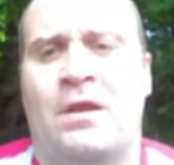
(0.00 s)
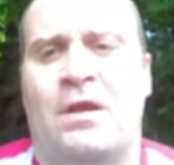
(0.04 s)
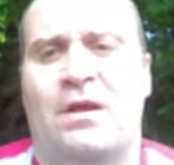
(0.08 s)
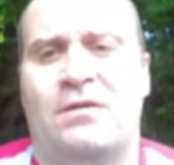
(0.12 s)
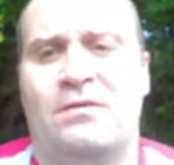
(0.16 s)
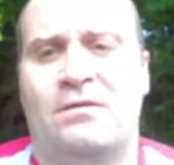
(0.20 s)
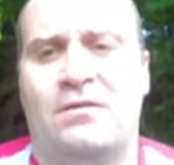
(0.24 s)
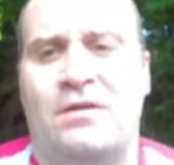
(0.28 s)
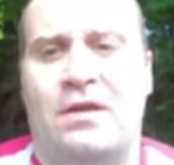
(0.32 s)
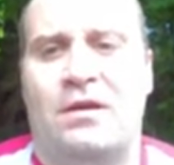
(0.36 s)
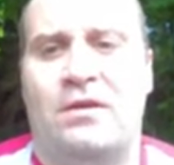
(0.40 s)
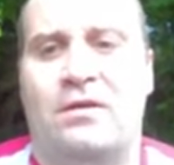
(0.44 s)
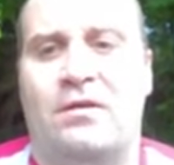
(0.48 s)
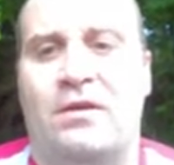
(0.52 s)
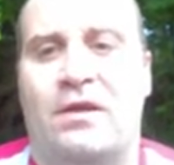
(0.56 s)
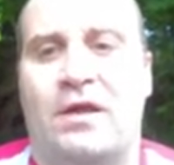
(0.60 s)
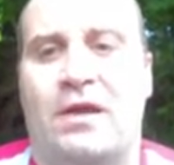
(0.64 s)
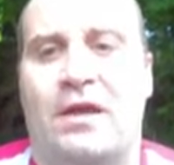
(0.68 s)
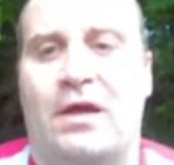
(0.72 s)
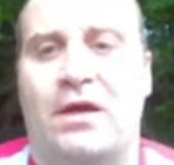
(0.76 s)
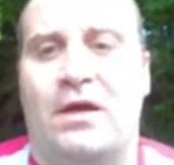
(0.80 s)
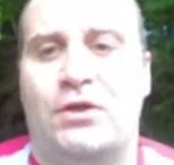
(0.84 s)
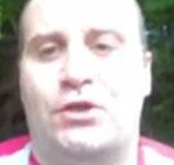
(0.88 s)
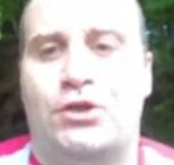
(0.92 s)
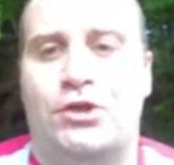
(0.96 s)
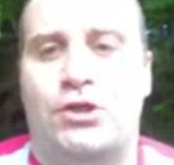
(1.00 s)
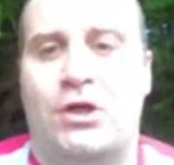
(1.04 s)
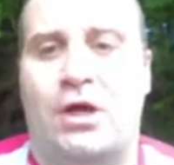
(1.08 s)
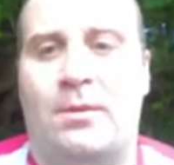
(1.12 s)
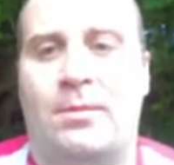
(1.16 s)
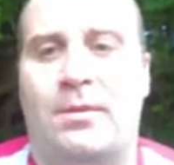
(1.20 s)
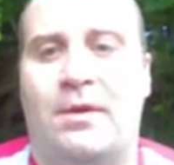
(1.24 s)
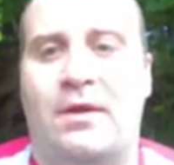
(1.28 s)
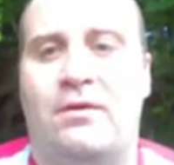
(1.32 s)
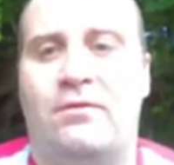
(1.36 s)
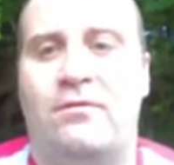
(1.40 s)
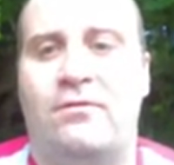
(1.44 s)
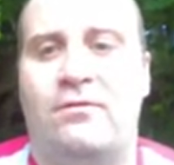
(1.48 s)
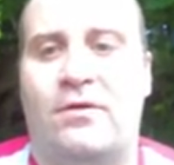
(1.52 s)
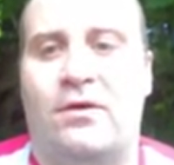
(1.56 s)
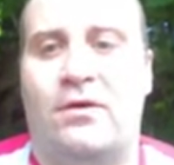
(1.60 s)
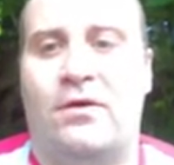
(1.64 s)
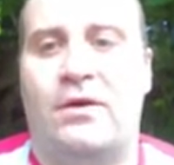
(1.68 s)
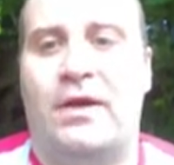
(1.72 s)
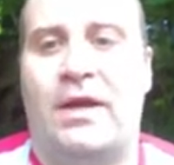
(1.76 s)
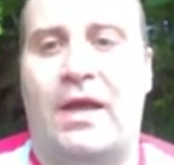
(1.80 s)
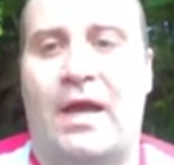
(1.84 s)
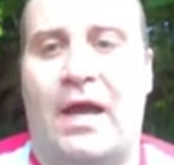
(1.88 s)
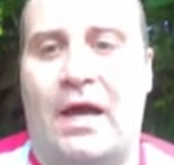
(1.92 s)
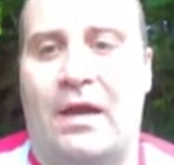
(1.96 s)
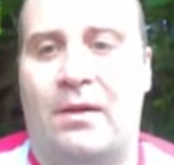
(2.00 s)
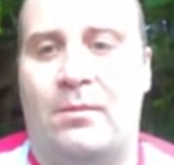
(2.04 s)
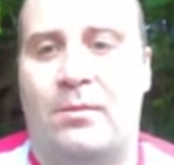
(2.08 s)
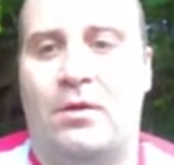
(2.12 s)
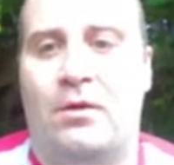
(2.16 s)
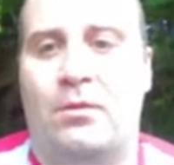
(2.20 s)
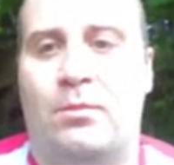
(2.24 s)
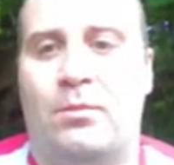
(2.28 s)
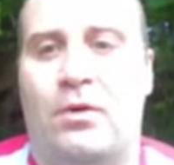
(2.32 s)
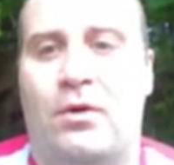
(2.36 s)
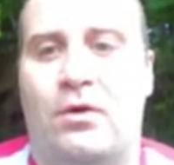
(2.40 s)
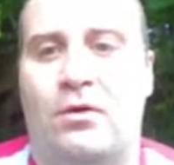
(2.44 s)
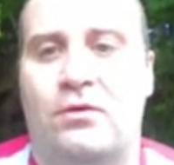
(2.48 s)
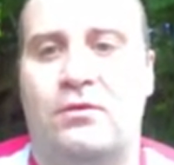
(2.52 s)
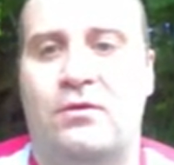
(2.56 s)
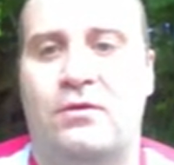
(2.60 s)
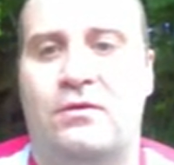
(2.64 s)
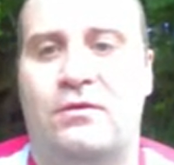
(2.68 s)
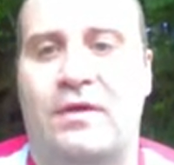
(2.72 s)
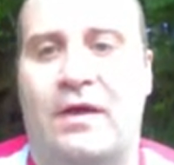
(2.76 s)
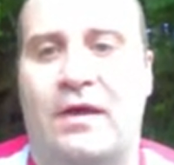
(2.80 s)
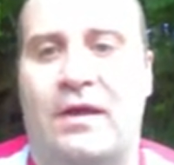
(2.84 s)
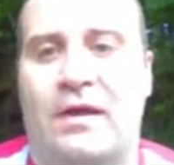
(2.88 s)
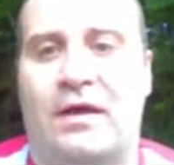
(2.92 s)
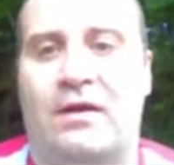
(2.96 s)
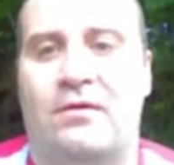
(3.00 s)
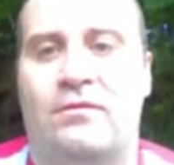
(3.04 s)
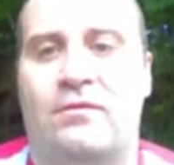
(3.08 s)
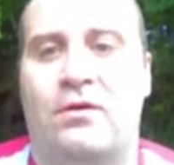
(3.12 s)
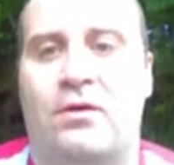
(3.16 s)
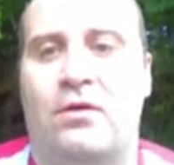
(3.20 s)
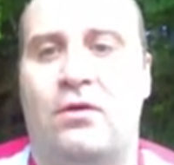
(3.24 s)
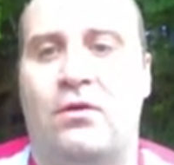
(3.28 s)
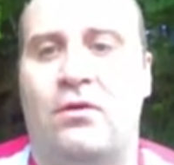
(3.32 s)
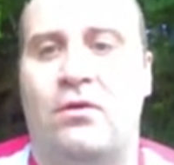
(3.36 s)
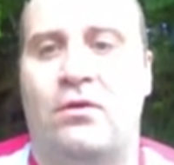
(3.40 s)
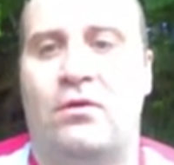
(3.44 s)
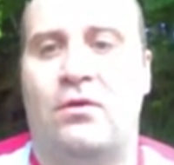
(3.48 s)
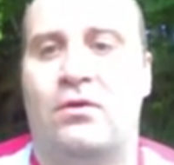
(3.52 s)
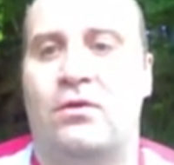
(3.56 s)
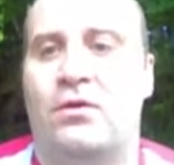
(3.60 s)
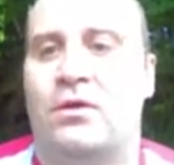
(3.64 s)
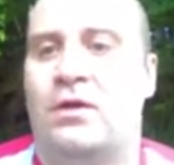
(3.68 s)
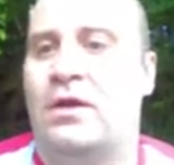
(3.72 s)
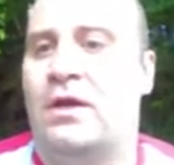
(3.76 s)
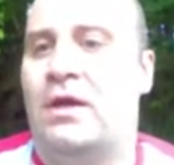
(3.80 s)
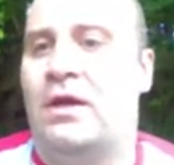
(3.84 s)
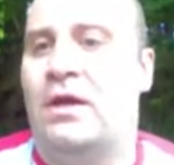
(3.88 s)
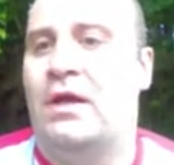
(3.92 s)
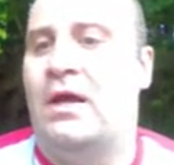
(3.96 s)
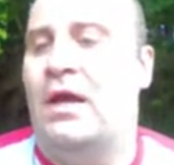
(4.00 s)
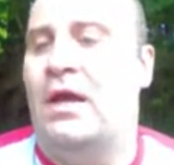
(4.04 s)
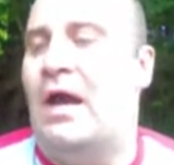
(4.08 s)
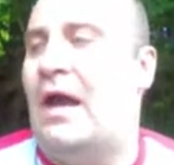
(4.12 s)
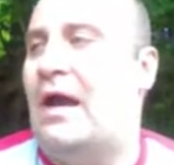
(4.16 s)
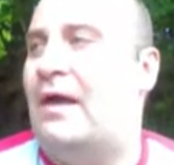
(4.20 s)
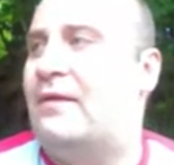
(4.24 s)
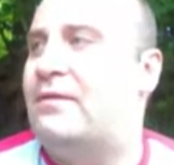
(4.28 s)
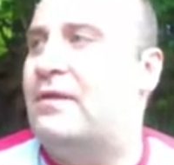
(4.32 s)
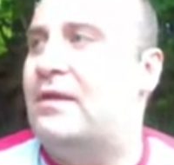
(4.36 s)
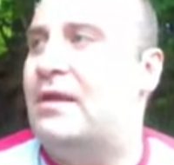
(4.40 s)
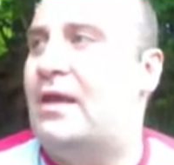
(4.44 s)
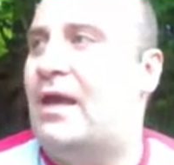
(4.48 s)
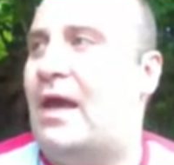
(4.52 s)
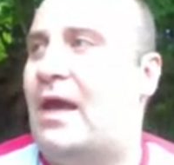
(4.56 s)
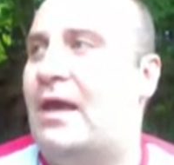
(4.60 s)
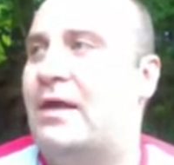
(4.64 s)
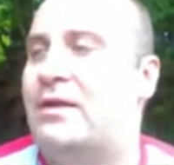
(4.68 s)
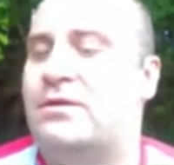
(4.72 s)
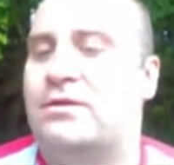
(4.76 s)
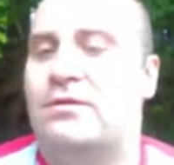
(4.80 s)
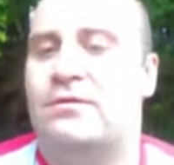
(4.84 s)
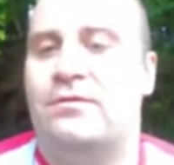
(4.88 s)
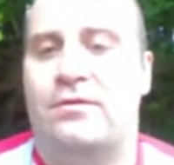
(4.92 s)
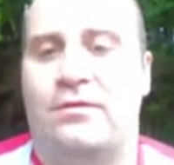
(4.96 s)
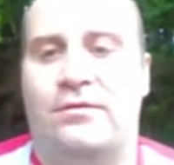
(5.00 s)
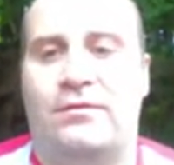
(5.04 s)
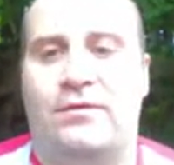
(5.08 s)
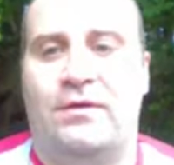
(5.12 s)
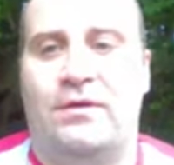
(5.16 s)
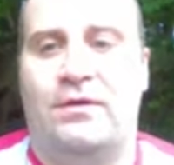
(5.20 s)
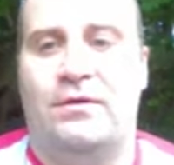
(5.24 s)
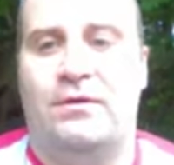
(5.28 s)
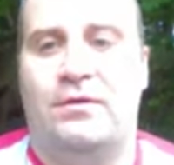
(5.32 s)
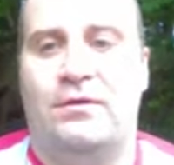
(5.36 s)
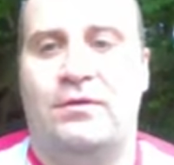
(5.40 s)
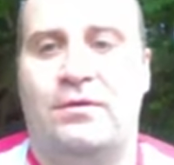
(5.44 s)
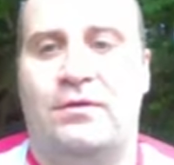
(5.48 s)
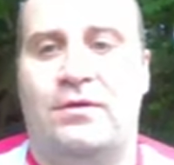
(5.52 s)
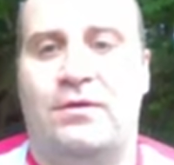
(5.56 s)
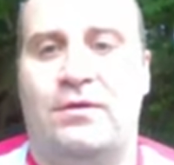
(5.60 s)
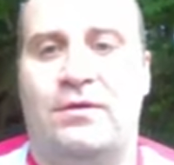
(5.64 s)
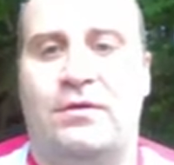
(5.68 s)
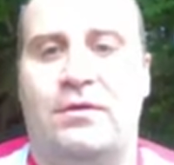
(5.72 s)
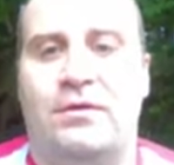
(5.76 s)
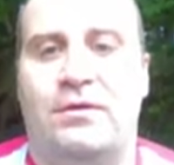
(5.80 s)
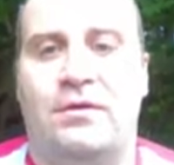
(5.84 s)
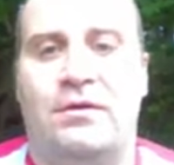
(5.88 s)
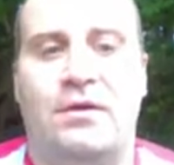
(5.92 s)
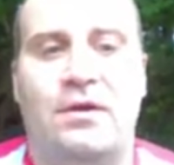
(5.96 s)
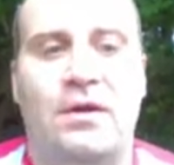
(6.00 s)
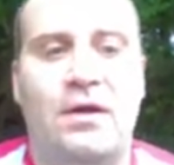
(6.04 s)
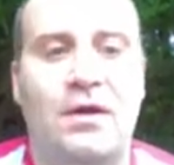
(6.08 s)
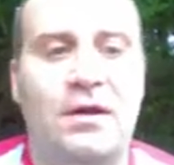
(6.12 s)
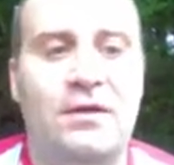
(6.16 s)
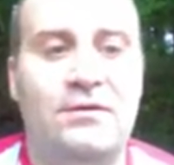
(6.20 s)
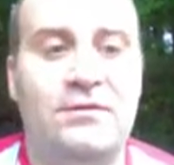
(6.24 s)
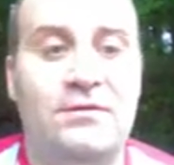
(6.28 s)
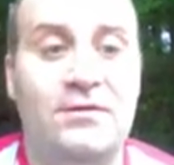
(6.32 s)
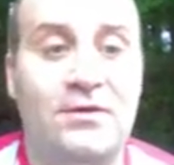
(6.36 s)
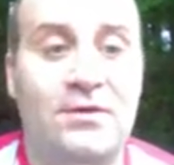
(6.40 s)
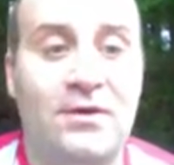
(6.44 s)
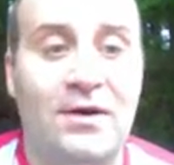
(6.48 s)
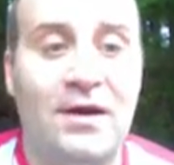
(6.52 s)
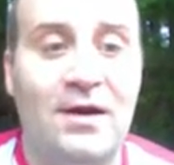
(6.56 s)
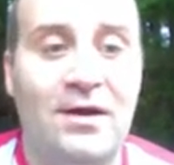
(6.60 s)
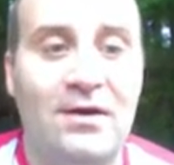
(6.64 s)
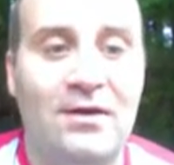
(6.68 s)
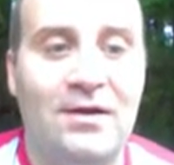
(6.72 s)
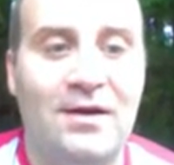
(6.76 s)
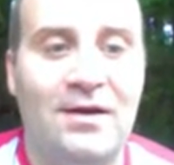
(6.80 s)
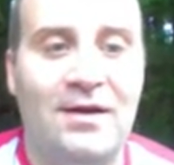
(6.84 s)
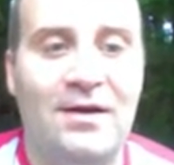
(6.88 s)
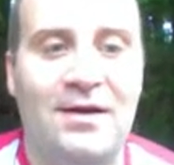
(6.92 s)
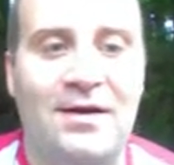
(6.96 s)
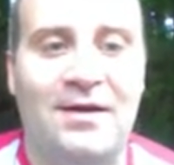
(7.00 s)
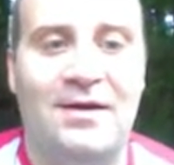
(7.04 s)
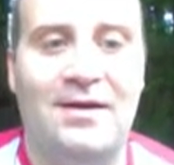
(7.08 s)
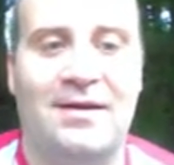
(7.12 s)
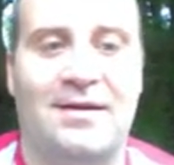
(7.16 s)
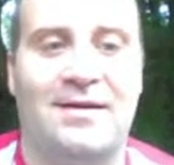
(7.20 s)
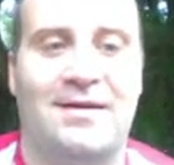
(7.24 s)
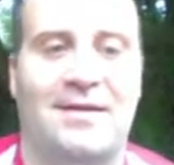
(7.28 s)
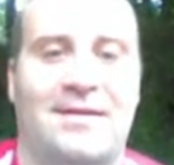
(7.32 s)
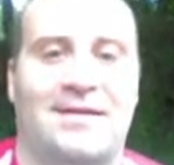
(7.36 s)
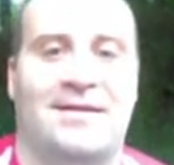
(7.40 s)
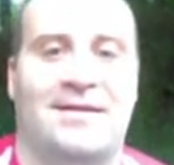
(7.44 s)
Suddenly, a chubby, furry animal pokes his head out of a hole at the edge of a field. It's a groundhog!